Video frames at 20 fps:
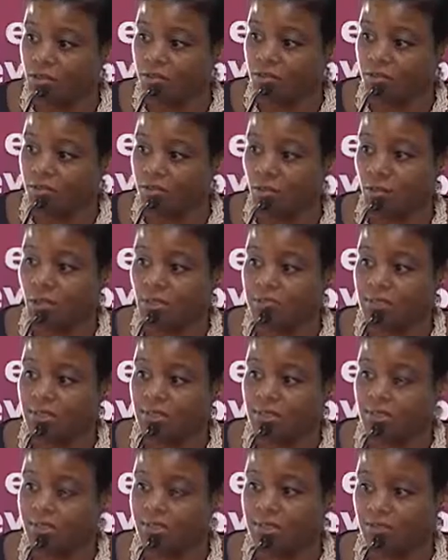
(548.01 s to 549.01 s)
from
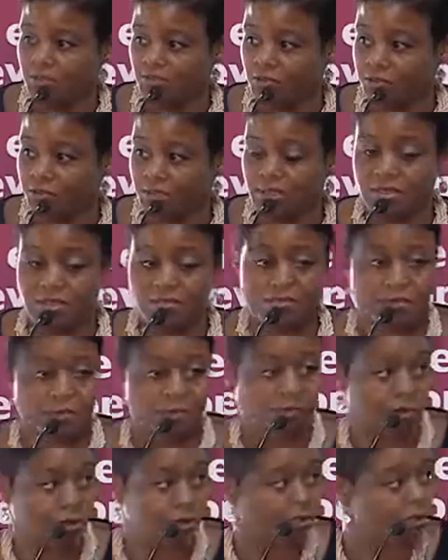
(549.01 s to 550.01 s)
websites and from these
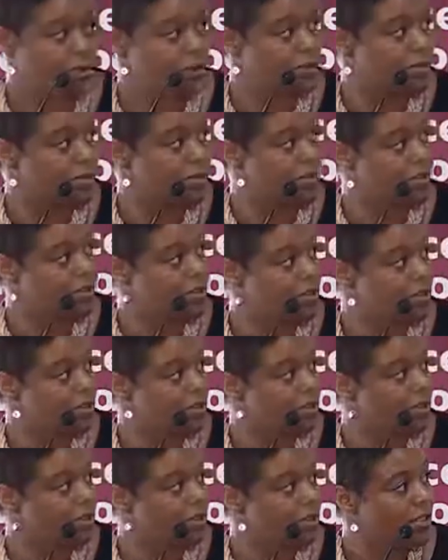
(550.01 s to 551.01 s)
informal groups.
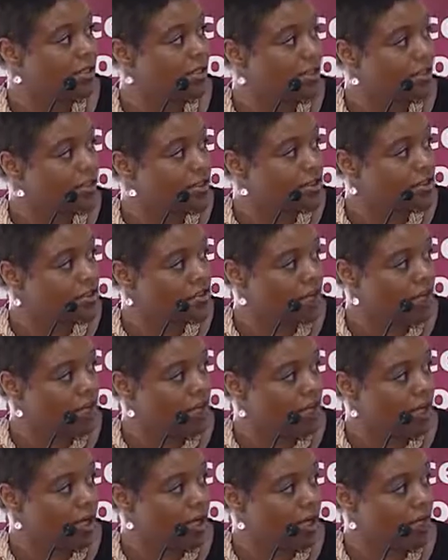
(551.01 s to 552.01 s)

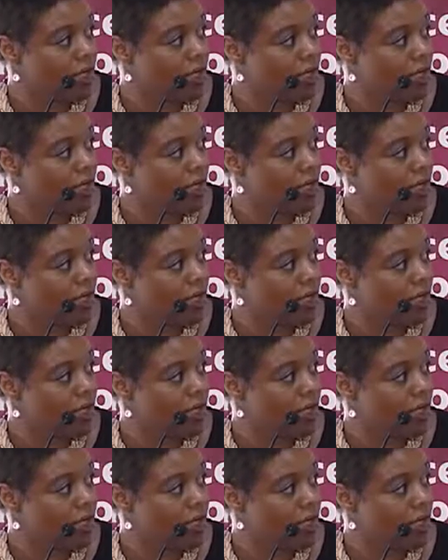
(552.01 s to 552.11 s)
So